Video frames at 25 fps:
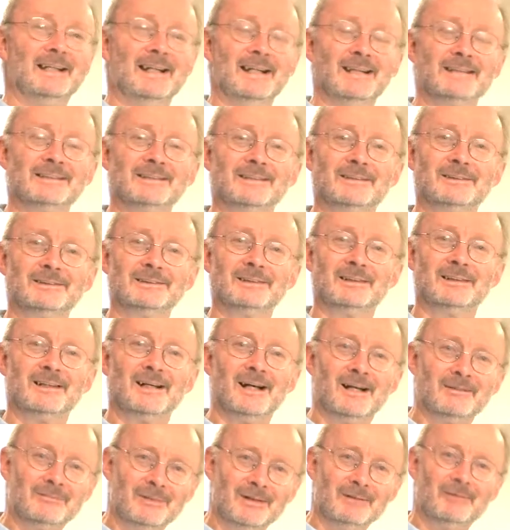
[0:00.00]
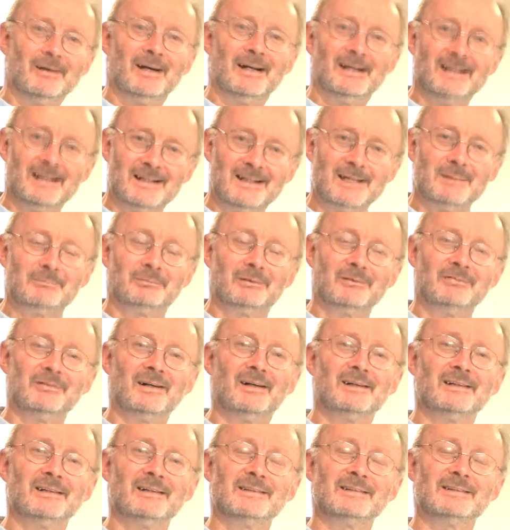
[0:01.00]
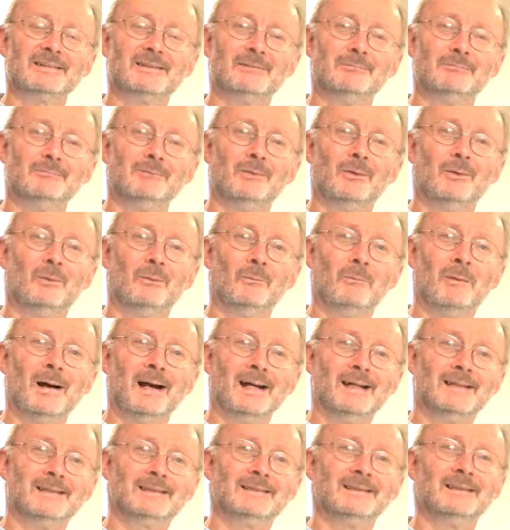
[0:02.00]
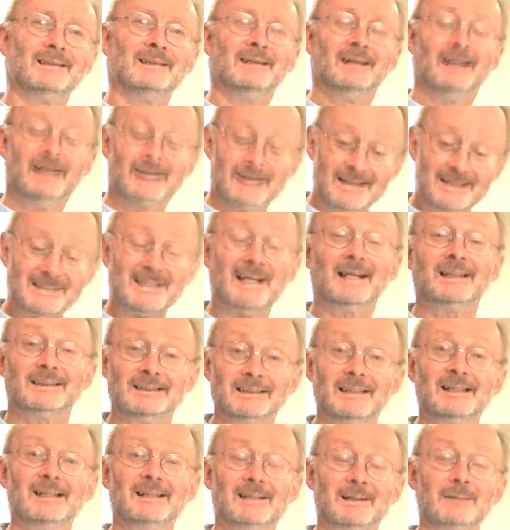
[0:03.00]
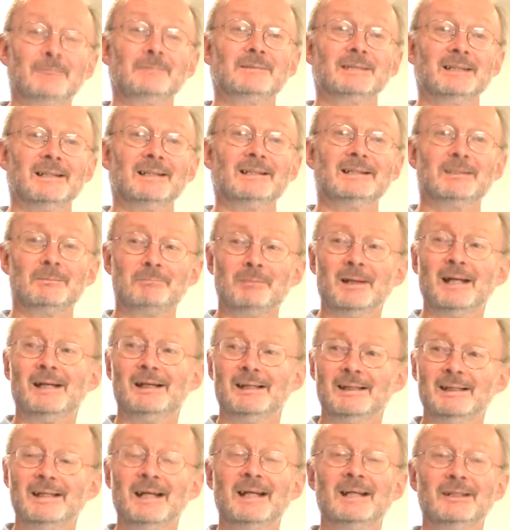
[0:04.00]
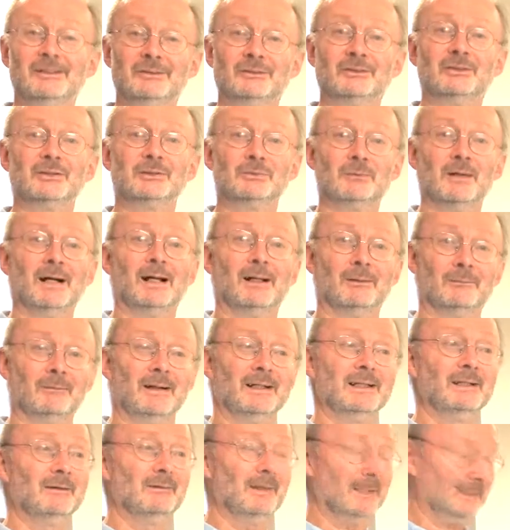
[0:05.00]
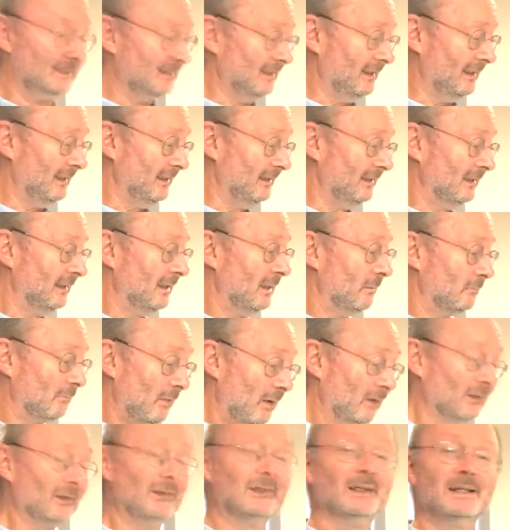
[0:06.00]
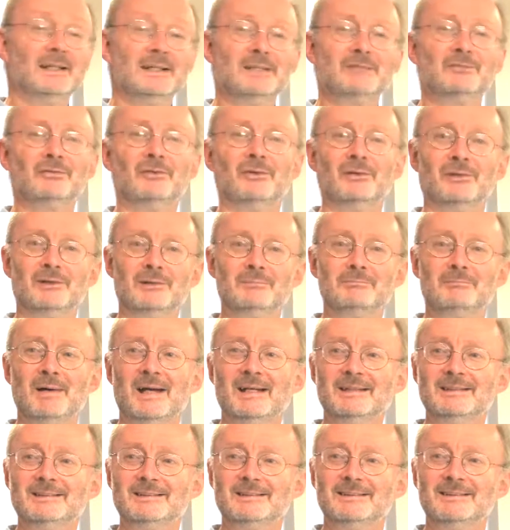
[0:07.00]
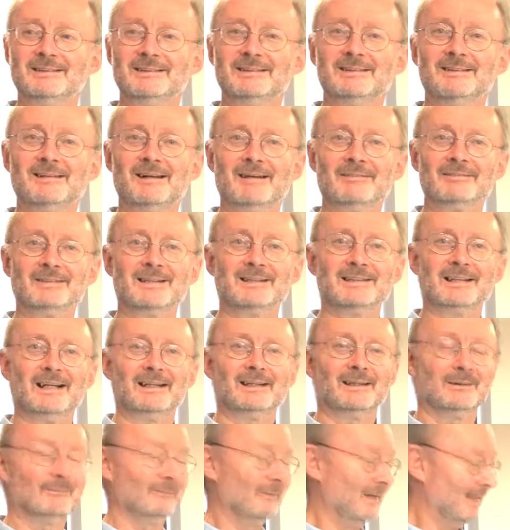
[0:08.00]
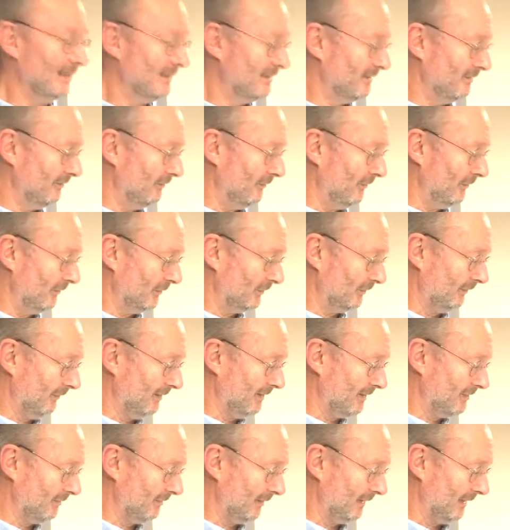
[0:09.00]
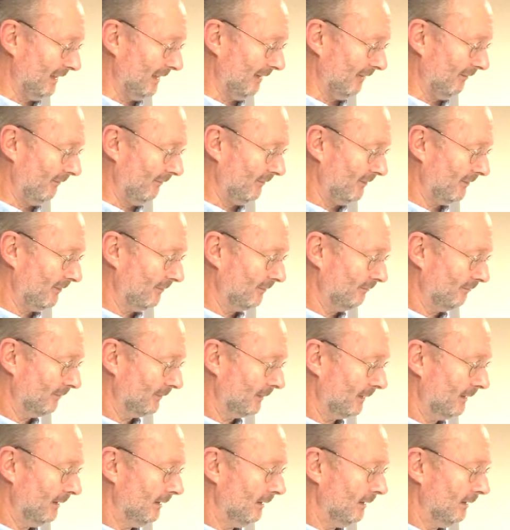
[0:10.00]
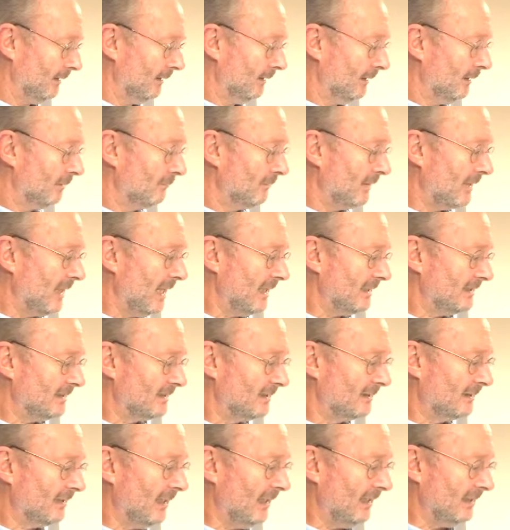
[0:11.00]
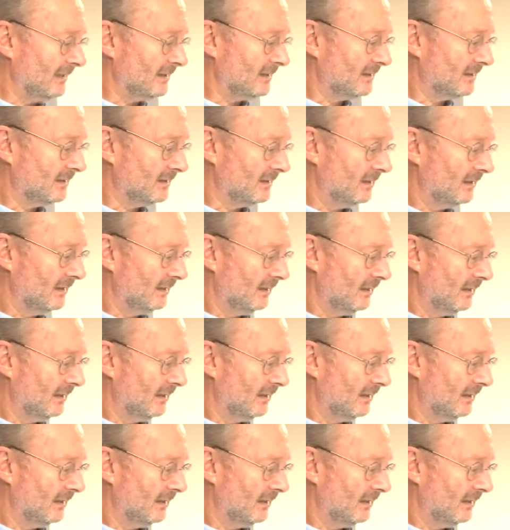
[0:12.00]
in such a lively way that it provided some more weight. And this actually comes into play in nature as well. When you actually model these fallen basins, you have to take the weight of water into account. But that's